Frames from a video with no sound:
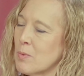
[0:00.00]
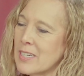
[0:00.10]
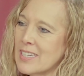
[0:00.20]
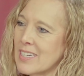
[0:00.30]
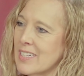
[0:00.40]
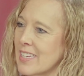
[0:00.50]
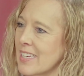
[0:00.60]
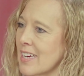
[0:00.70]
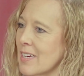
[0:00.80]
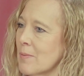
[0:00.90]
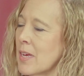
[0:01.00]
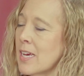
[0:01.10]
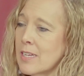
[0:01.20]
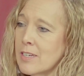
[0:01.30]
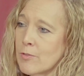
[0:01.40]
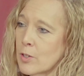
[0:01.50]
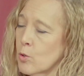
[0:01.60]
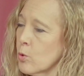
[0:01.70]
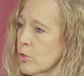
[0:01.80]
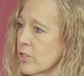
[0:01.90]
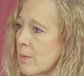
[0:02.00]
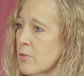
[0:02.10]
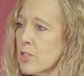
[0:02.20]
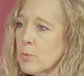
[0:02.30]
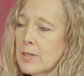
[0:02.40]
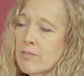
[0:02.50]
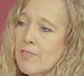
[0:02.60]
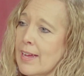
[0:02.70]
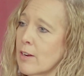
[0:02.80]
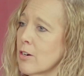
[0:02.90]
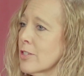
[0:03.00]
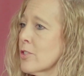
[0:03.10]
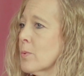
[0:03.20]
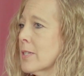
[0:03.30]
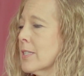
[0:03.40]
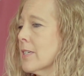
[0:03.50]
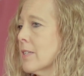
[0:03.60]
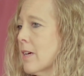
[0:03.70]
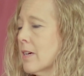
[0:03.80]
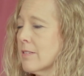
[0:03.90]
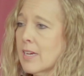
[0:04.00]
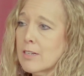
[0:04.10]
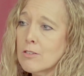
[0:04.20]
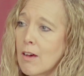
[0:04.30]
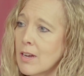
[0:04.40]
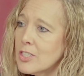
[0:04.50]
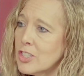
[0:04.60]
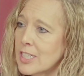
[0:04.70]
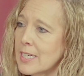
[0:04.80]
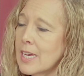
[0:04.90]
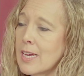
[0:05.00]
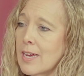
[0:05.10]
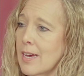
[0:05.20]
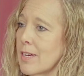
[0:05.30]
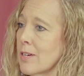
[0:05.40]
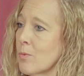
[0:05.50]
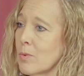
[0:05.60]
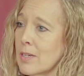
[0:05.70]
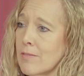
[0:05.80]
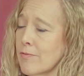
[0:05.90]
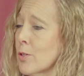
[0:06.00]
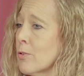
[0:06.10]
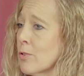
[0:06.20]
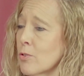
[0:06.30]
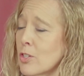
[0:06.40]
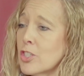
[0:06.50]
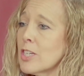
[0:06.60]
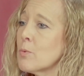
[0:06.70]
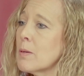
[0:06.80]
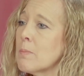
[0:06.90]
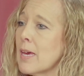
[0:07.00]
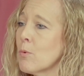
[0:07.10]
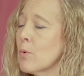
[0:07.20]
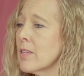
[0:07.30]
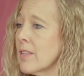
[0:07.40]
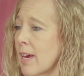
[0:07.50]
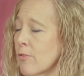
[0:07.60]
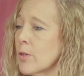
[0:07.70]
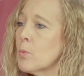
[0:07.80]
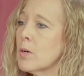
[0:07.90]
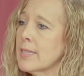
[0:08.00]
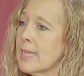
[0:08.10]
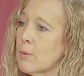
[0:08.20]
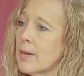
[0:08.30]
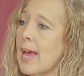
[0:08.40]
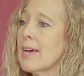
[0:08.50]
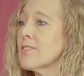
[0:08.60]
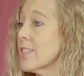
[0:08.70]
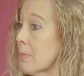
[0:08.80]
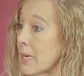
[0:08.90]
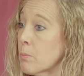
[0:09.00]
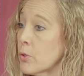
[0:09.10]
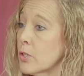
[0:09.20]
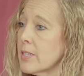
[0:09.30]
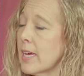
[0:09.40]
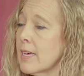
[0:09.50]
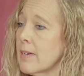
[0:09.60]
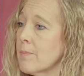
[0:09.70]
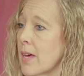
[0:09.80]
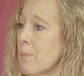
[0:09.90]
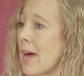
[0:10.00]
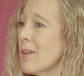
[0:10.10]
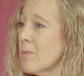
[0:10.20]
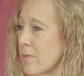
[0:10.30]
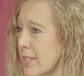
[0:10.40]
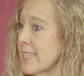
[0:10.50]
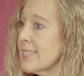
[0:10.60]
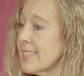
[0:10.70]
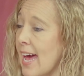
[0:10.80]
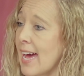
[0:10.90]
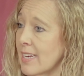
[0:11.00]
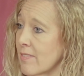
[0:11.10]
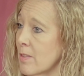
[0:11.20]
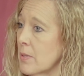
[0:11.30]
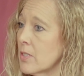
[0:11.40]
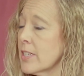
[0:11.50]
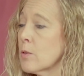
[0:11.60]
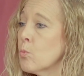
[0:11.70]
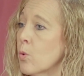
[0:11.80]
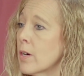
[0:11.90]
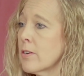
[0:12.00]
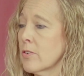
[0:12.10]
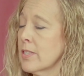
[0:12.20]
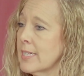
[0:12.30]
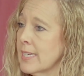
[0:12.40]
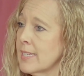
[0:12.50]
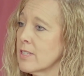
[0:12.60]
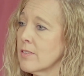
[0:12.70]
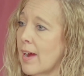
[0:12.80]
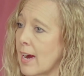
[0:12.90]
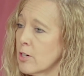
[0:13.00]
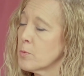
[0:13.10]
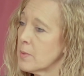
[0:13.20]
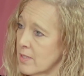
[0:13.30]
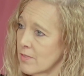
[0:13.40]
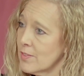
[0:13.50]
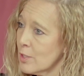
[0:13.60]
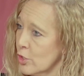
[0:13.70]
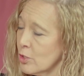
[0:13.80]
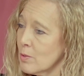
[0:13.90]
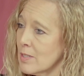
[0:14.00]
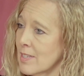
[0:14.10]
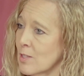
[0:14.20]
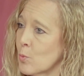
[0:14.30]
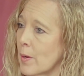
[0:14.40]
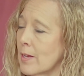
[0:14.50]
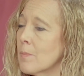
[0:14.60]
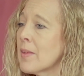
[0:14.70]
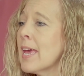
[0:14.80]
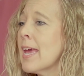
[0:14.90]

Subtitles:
We did the different core subjects. We did fine arts. We did technology. Food, nutrition. We met with everyone that would have some input about the design of the building. What are the needs of our specific students as well?